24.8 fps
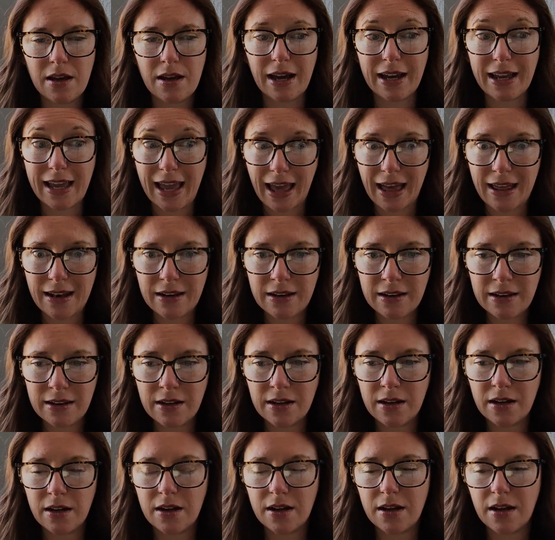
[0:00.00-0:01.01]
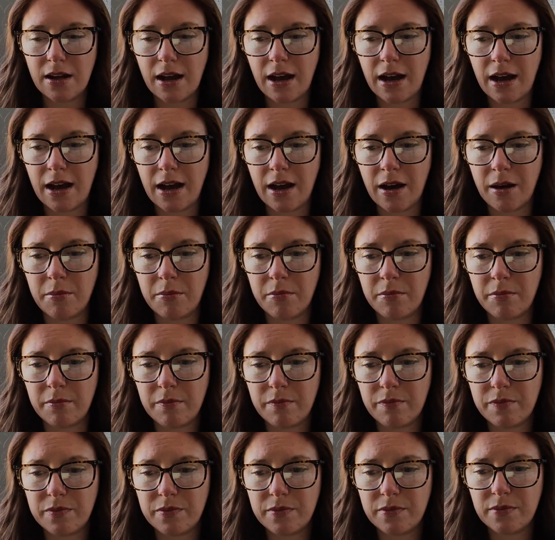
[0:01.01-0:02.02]
again.
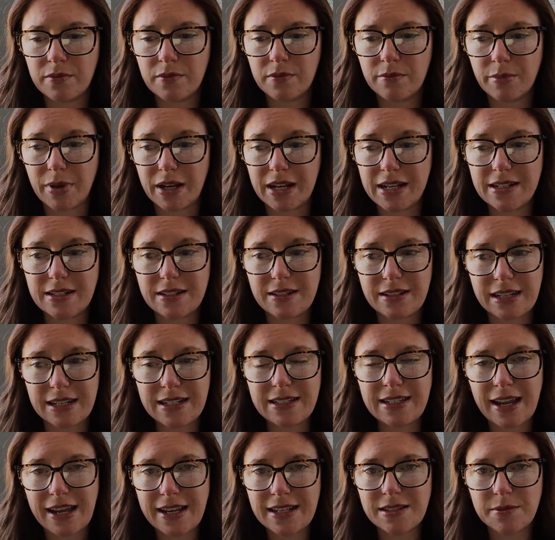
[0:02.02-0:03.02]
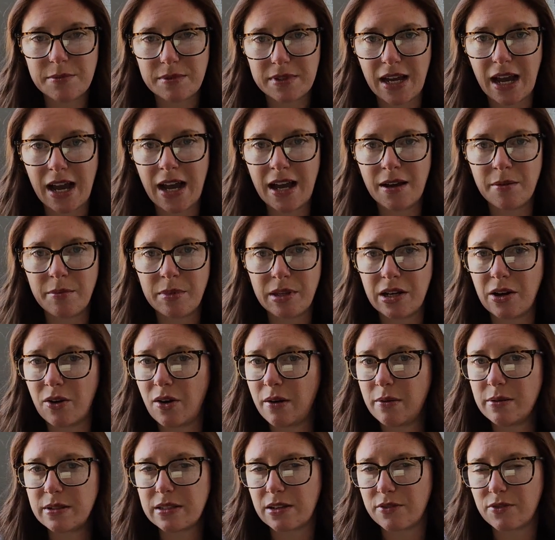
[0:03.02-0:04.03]
But it did take some time. I
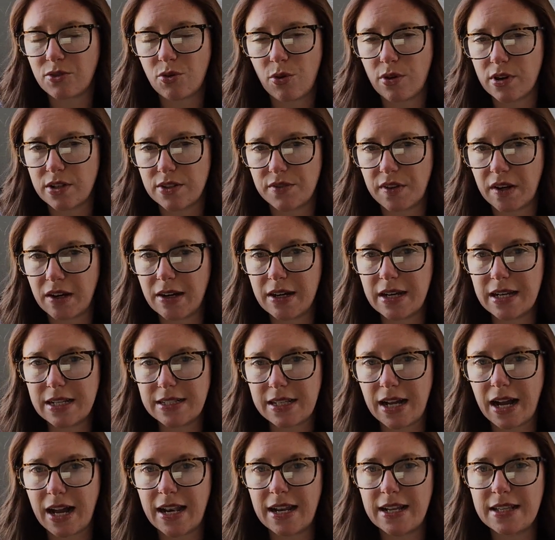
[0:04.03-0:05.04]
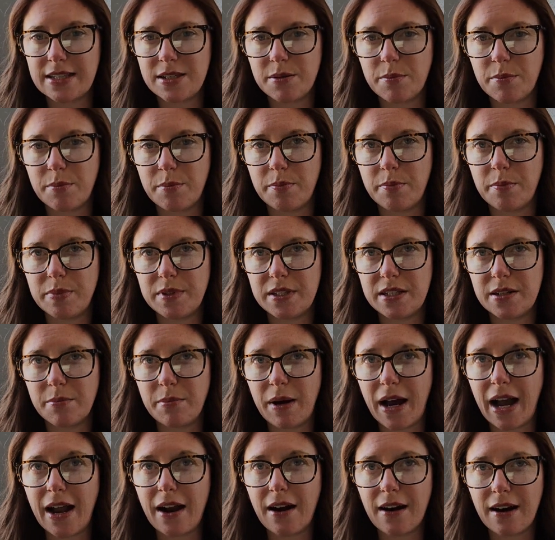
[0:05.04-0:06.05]
was, of course, very excited to
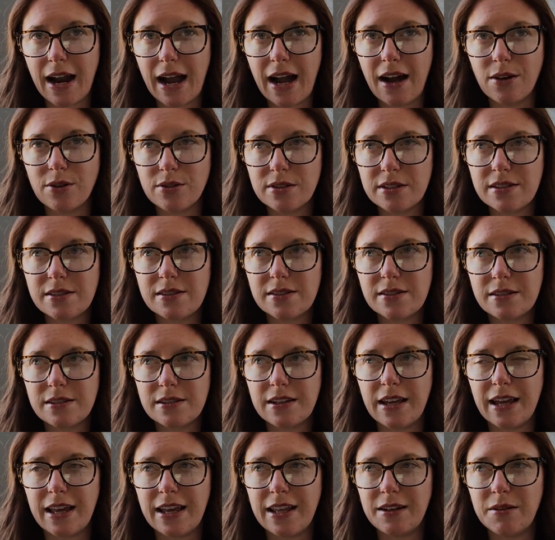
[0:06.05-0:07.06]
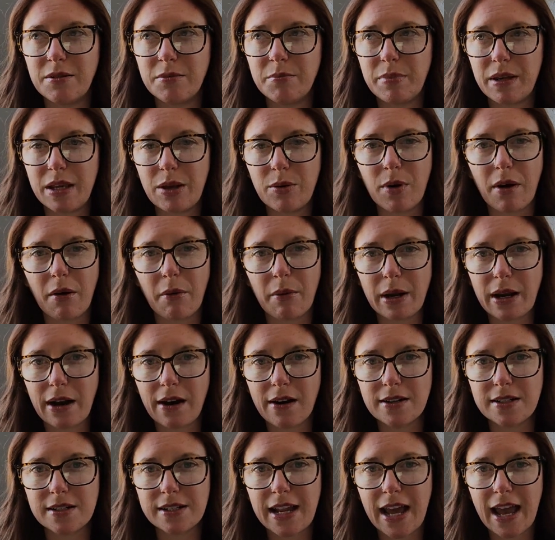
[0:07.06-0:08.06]
buy our house and be where we
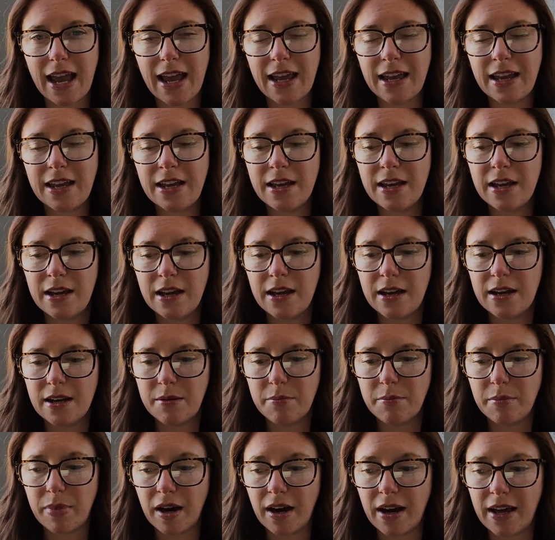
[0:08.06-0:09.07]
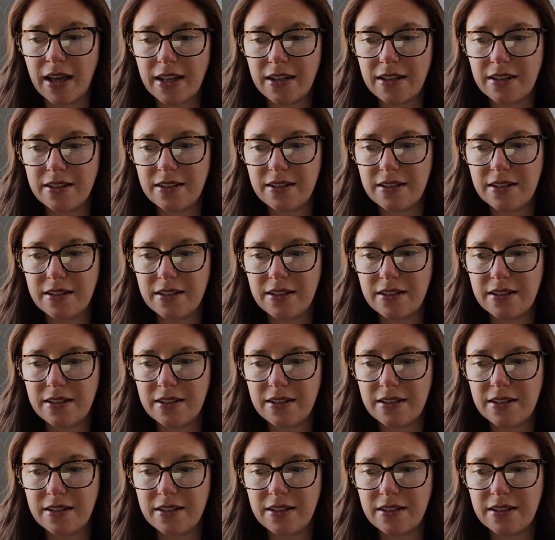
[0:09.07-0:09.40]
are today, but